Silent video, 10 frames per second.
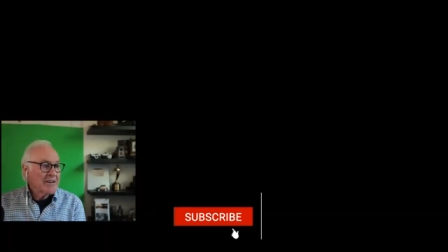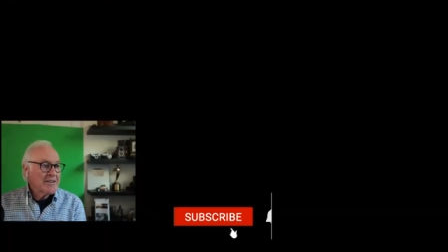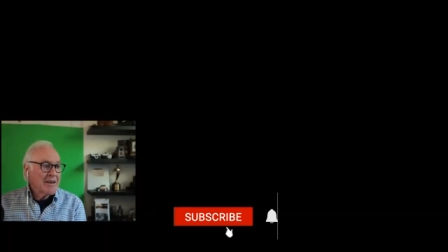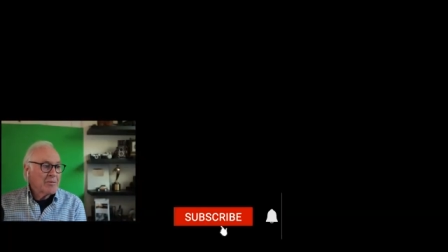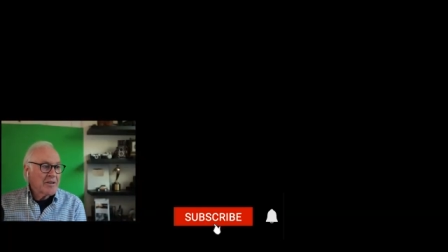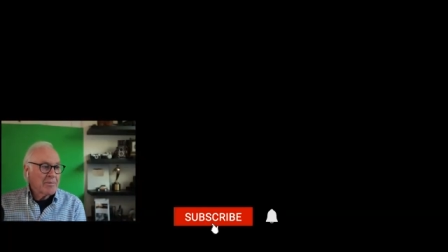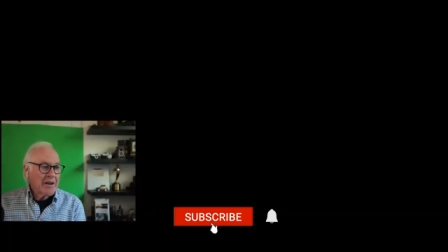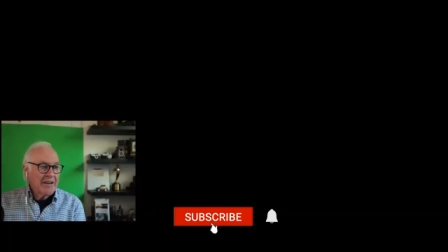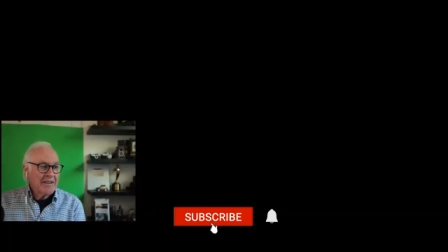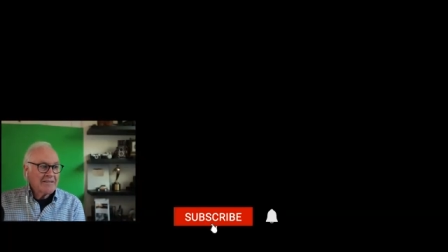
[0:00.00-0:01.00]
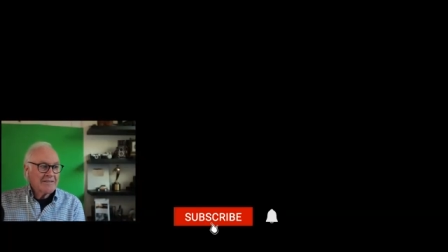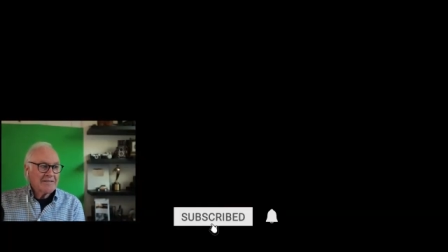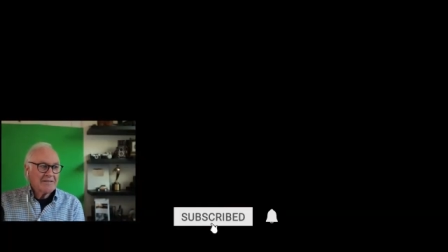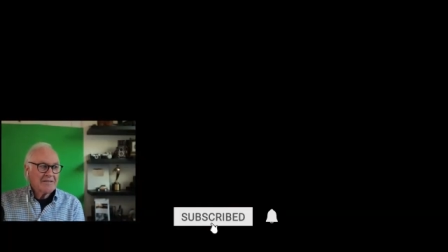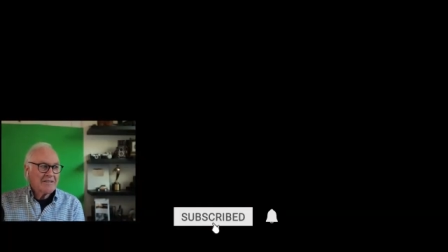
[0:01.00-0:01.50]
and enable the bell
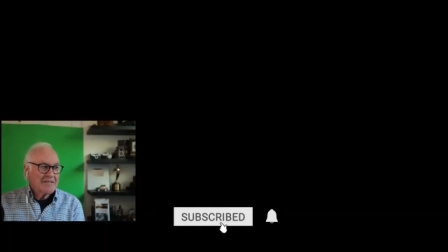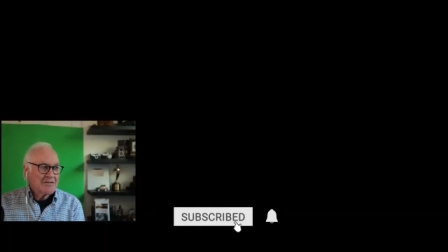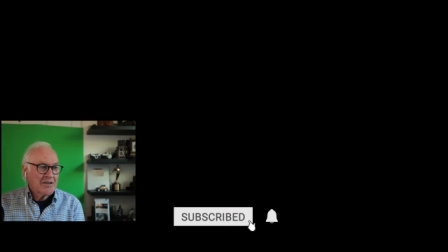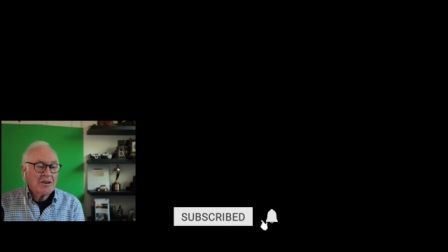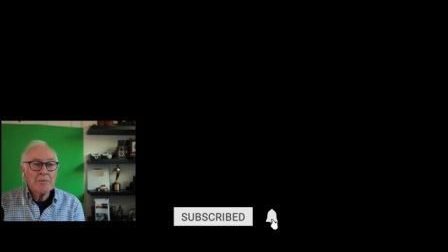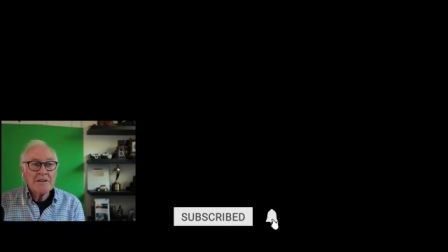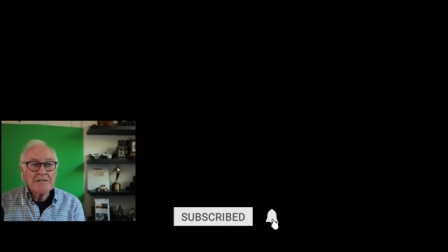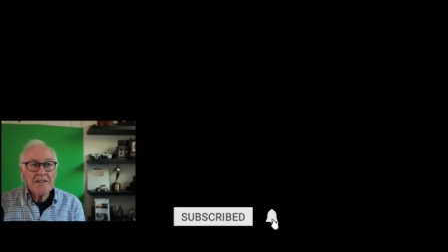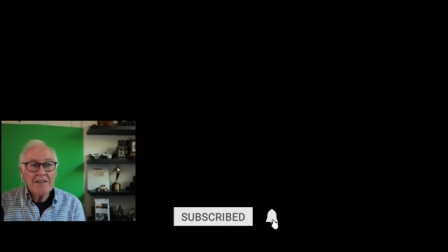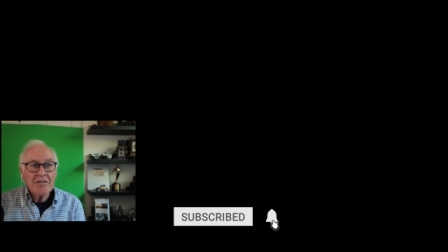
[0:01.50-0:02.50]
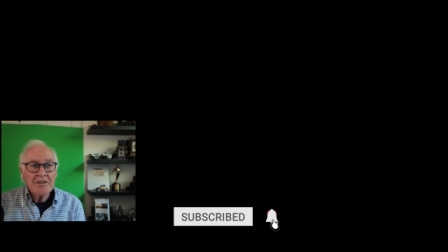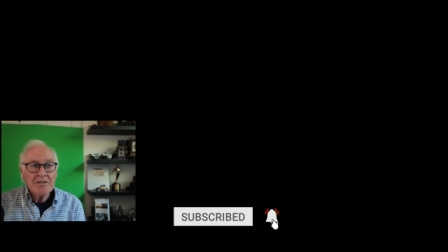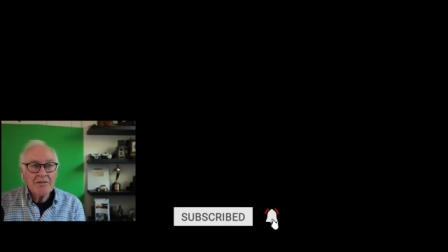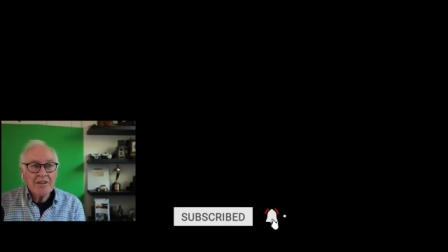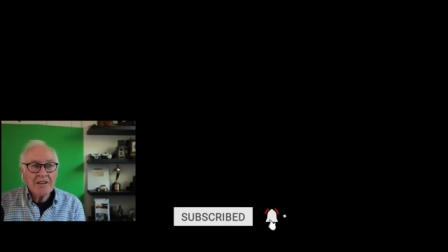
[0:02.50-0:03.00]
so you don't miss any of our
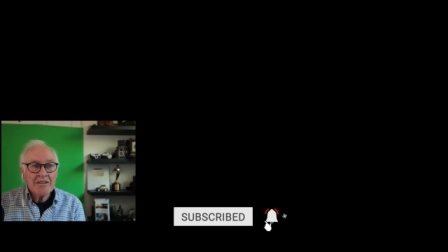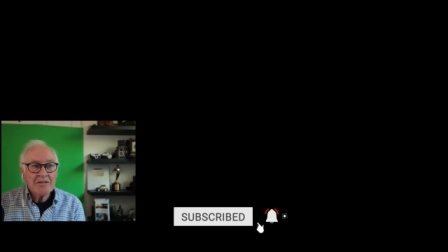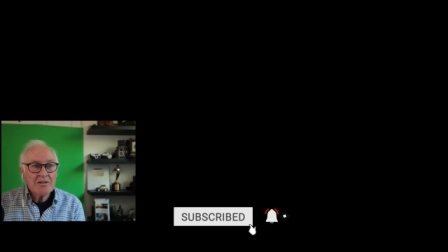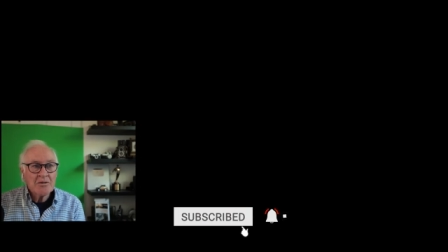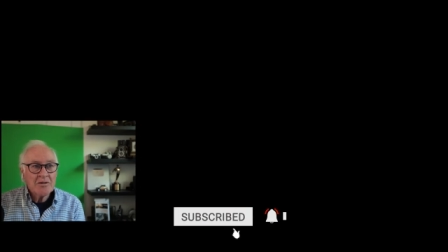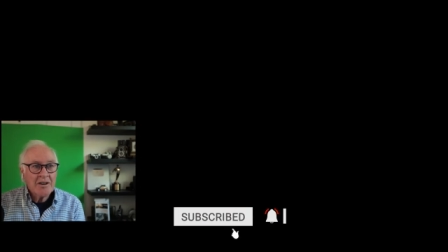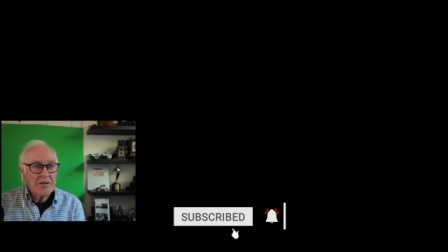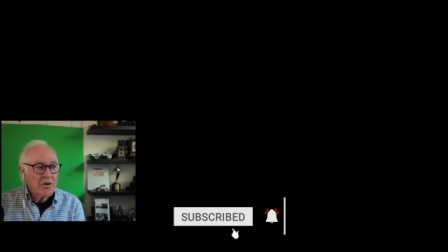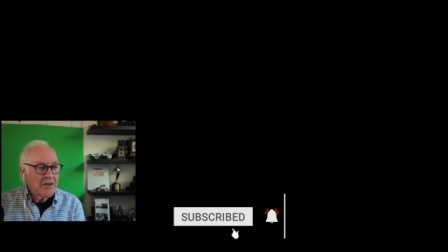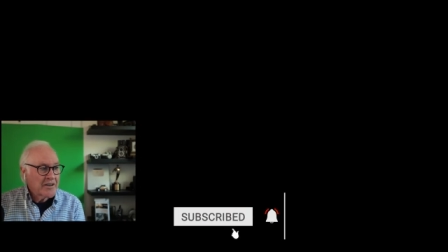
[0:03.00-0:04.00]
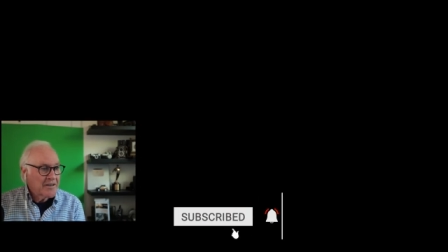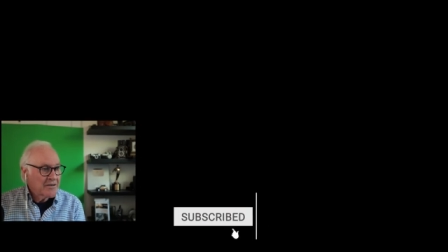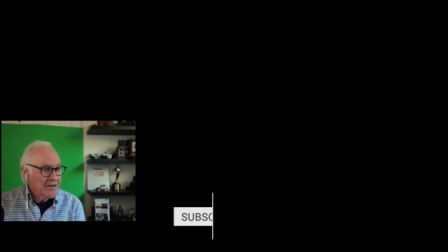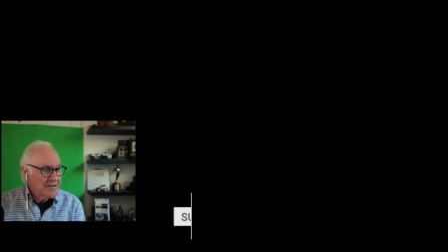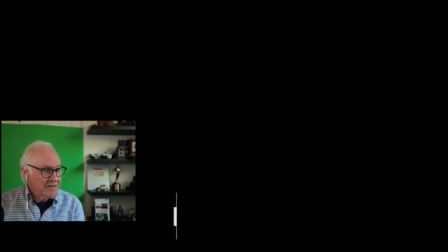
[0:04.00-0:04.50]
new videos. And, and well done,
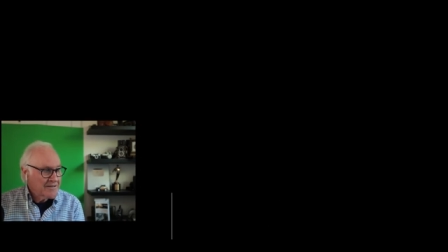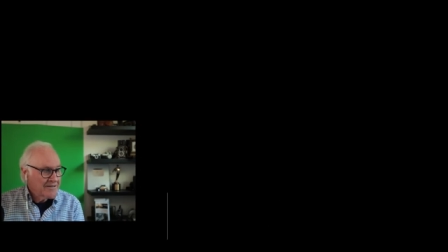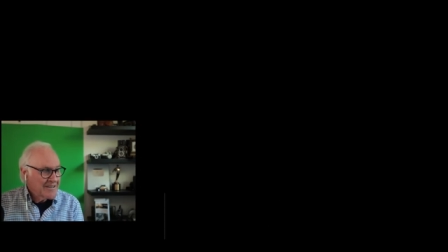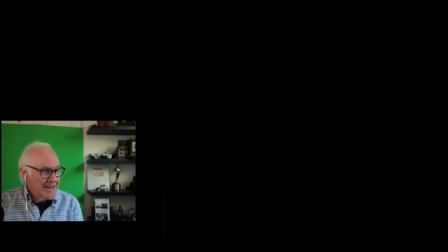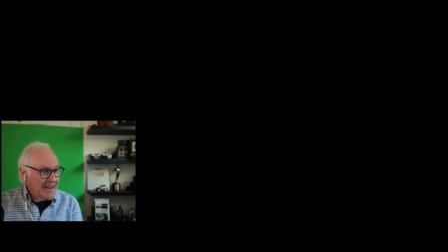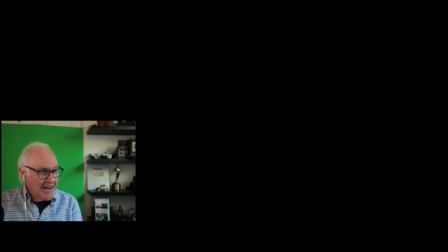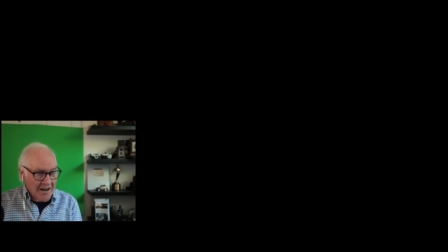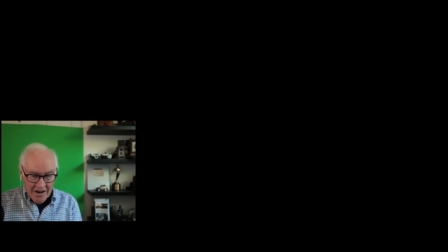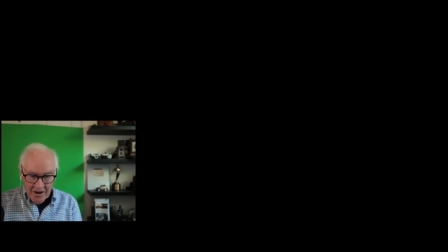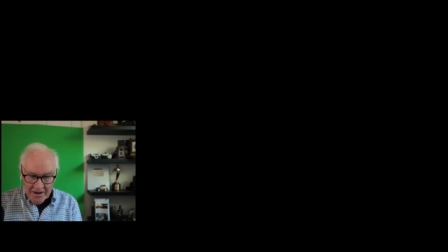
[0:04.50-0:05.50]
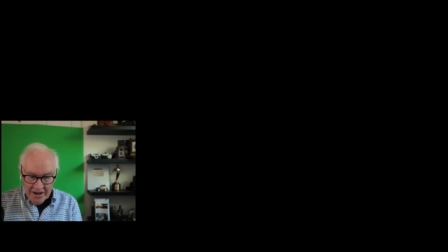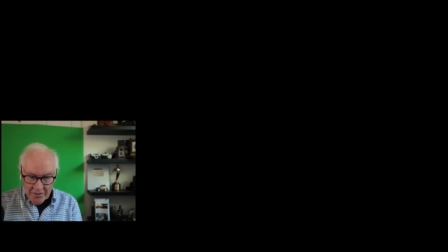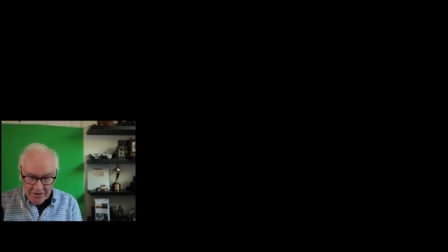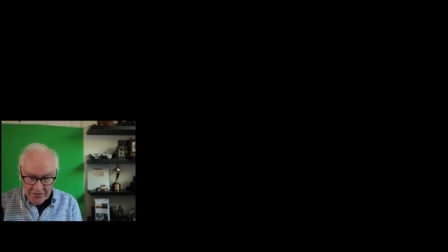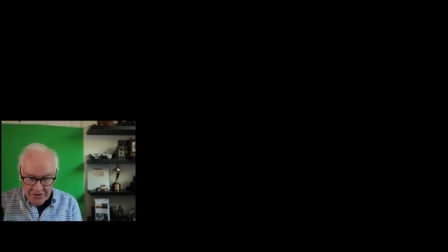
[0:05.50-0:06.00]
Chris. Okay,
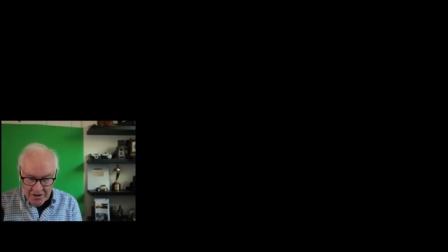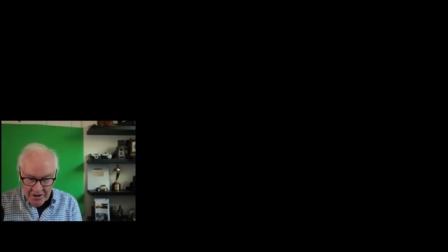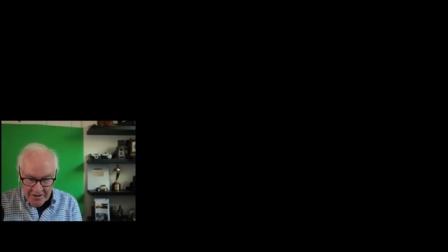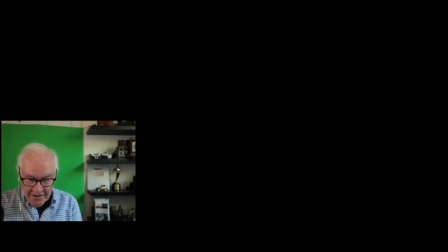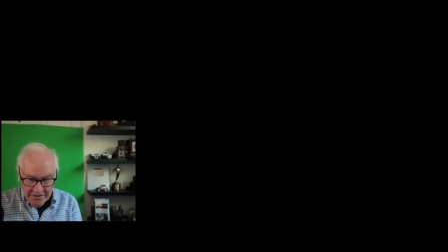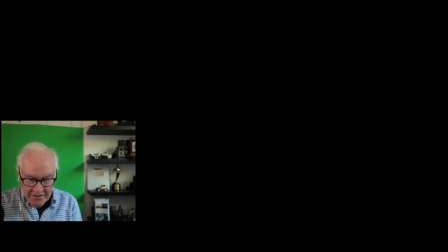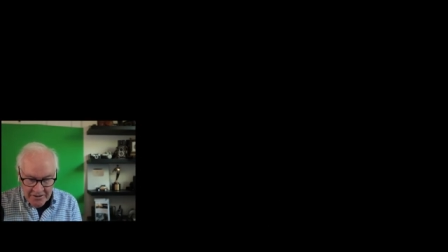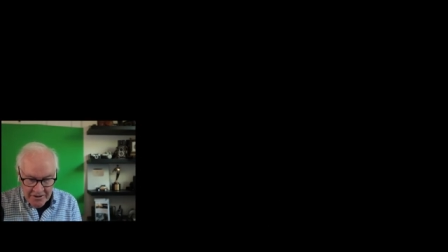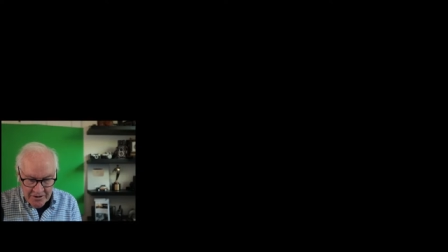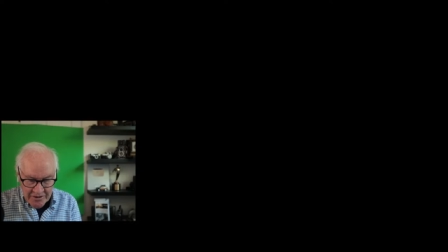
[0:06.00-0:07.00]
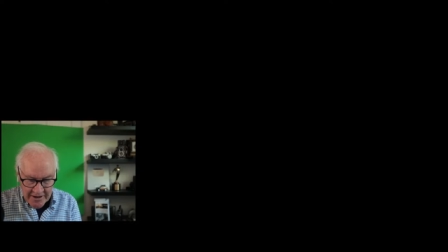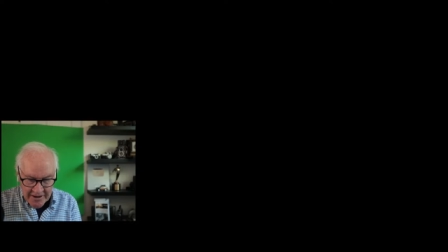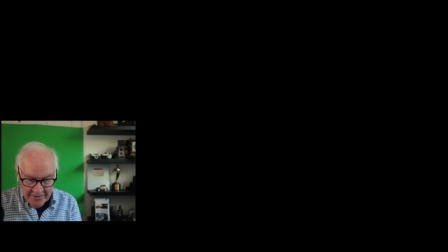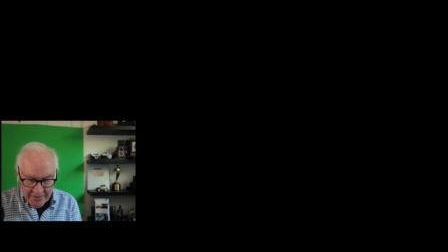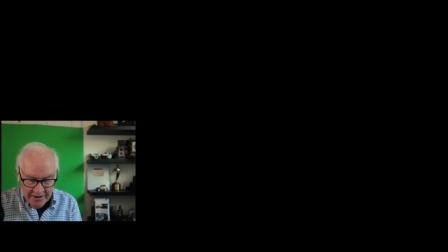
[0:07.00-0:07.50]
well, Jared, let's just
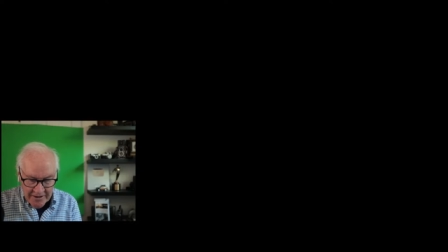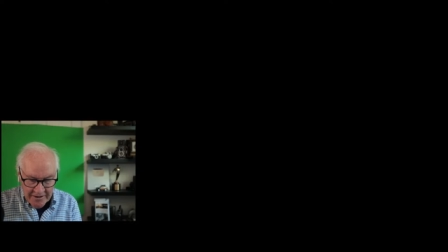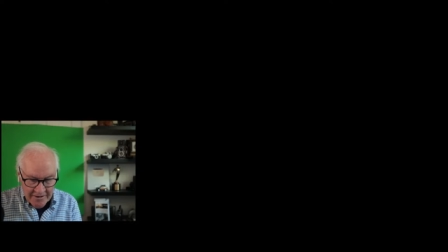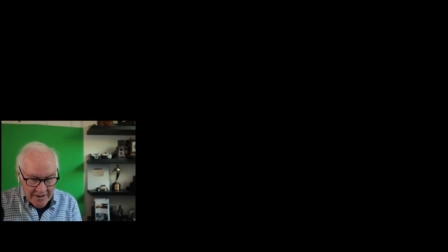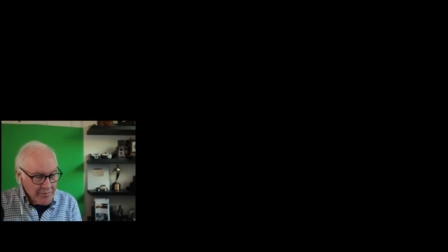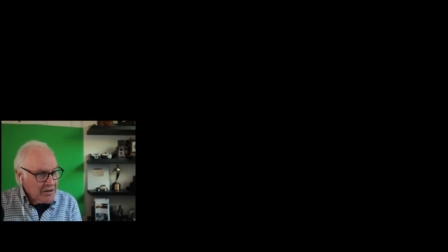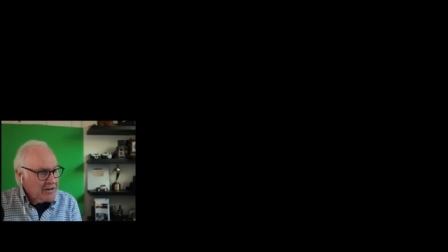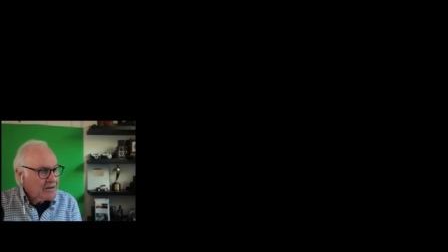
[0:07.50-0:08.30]
dive right in. I'm going